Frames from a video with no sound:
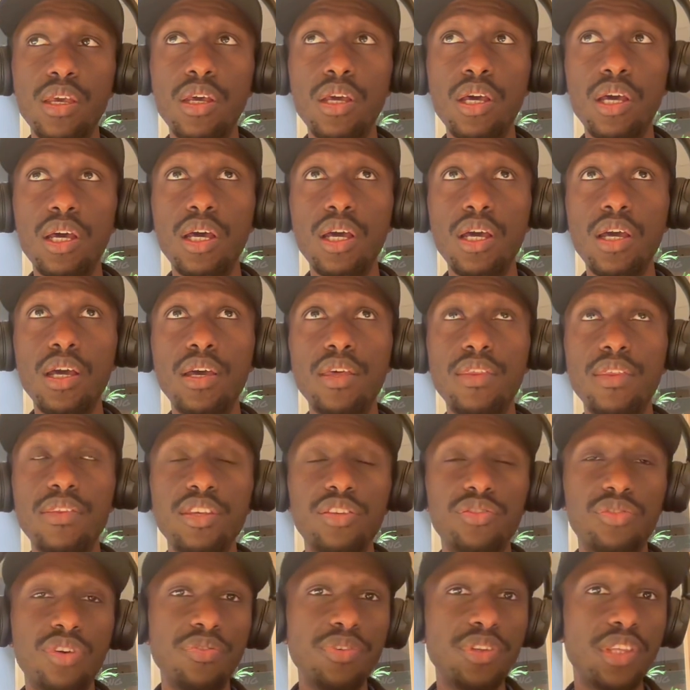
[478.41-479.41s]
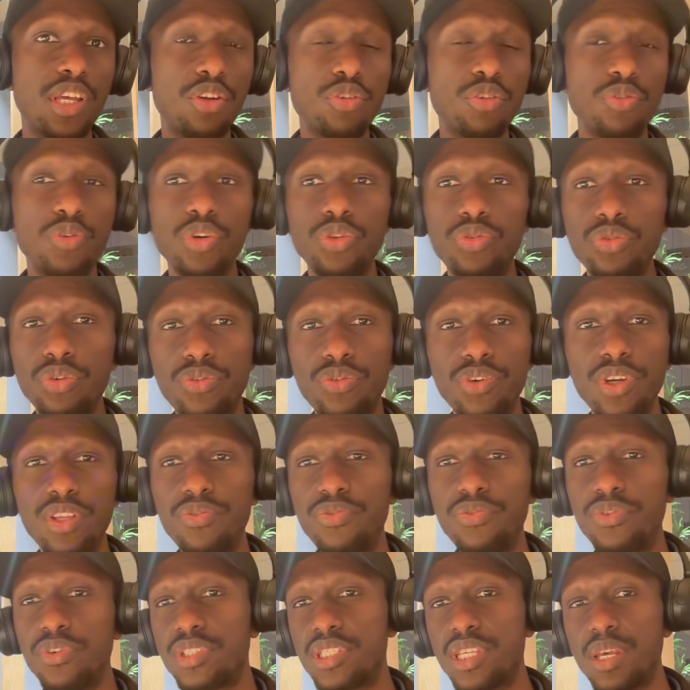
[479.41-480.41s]
the traffic that you're going to create
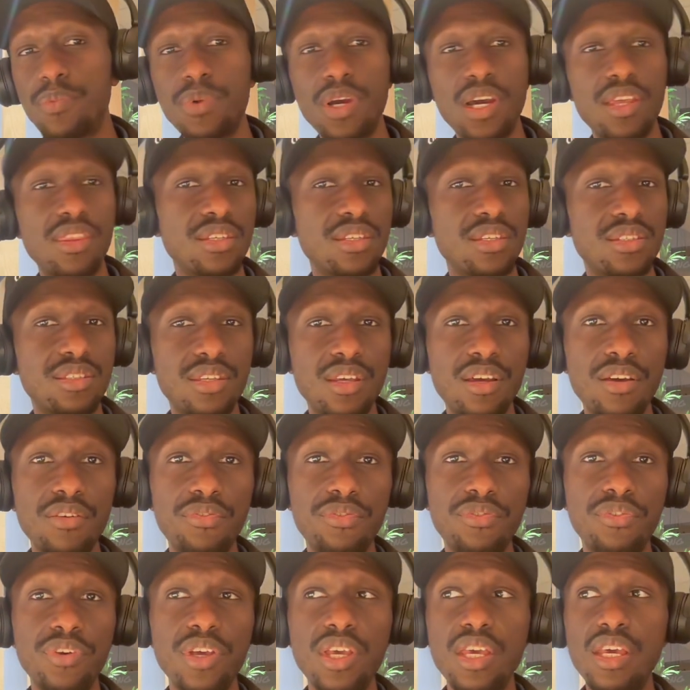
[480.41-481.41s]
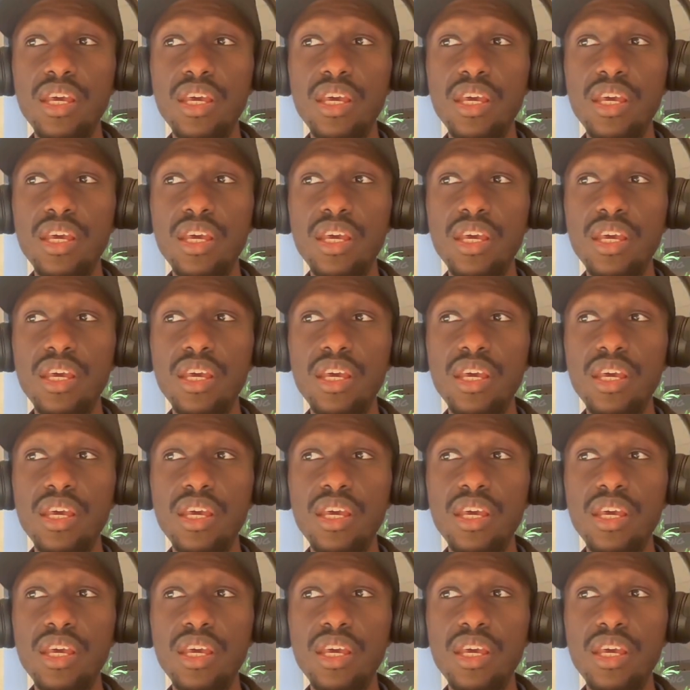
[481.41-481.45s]
for some other stuff